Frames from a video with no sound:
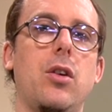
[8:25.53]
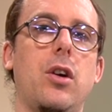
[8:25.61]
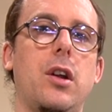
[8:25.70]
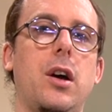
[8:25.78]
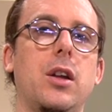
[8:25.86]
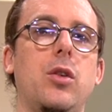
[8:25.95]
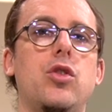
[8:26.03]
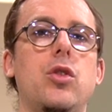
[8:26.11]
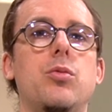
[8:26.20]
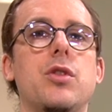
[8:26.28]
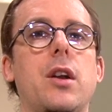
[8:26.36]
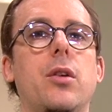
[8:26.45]
on our
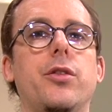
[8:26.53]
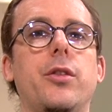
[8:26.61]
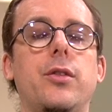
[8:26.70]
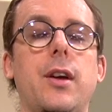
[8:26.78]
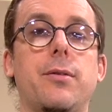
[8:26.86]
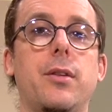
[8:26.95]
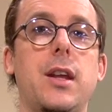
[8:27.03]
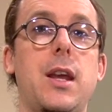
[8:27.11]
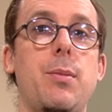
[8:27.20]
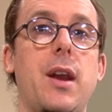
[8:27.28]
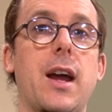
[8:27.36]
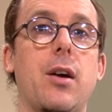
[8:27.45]
YouTube channel, so definitely
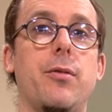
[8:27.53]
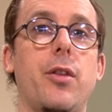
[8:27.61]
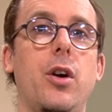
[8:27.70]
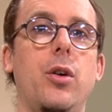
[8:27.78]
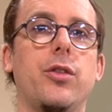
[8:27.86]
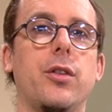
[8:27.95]
keep an eye out for those.